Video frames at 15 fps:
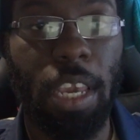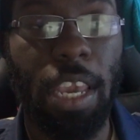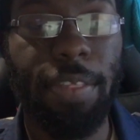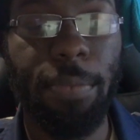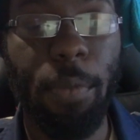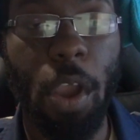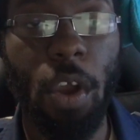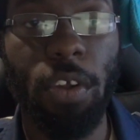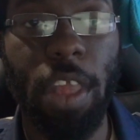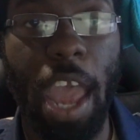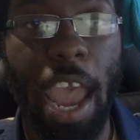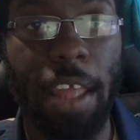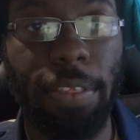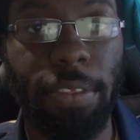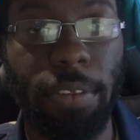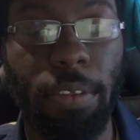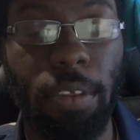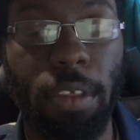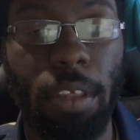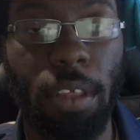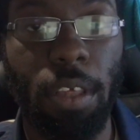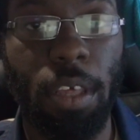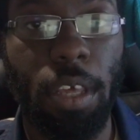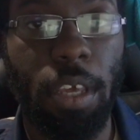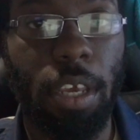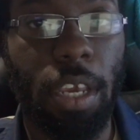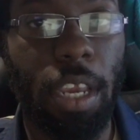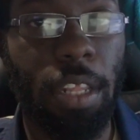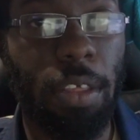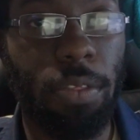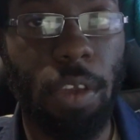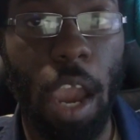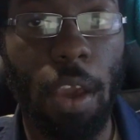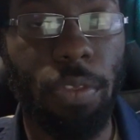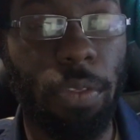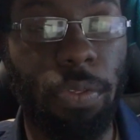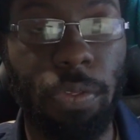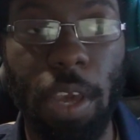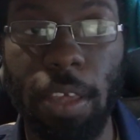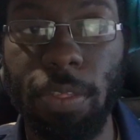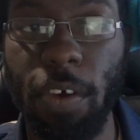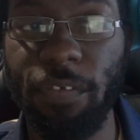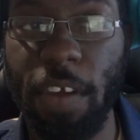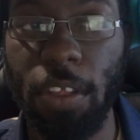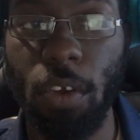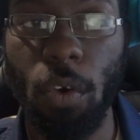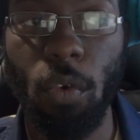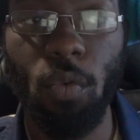He's a man of that. And this guy's a sex offender.